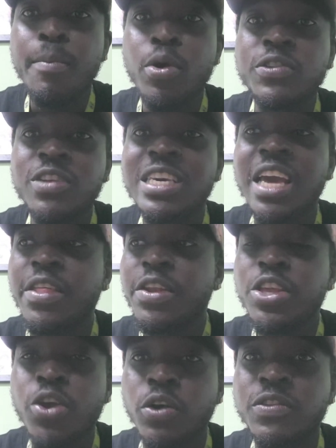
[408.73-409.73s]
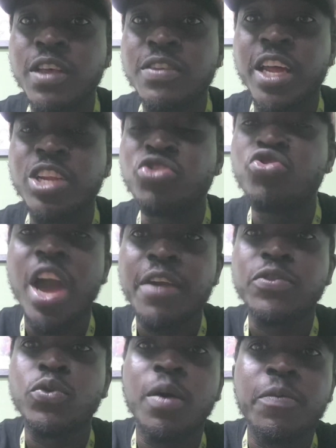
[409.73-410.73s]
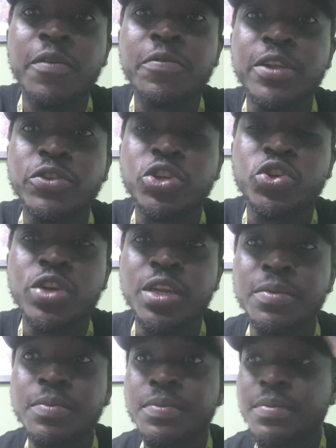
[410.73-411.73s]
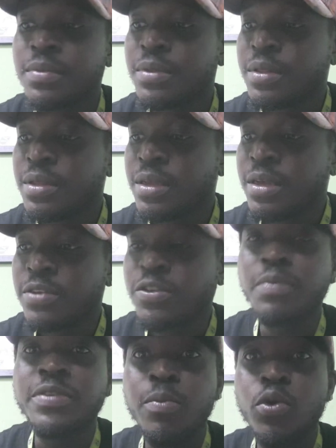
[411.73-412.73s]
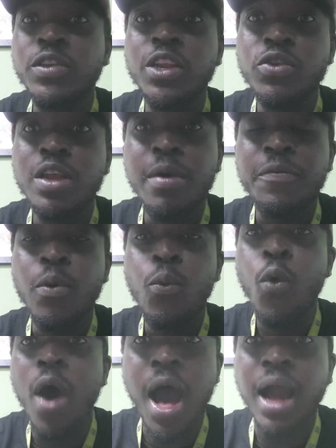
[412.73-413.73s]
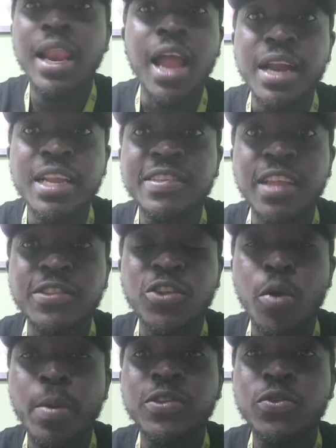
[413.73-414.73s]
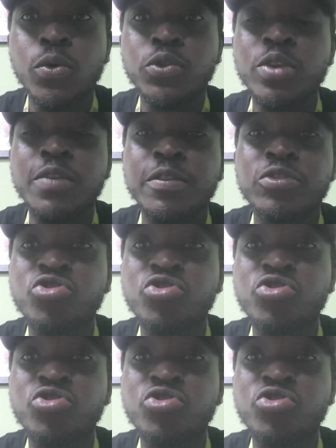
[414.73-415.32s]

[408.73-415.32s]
a bus to gather the youngsters and drive to a field to train. So I'm saying most of them have to walk long distance to come to school to even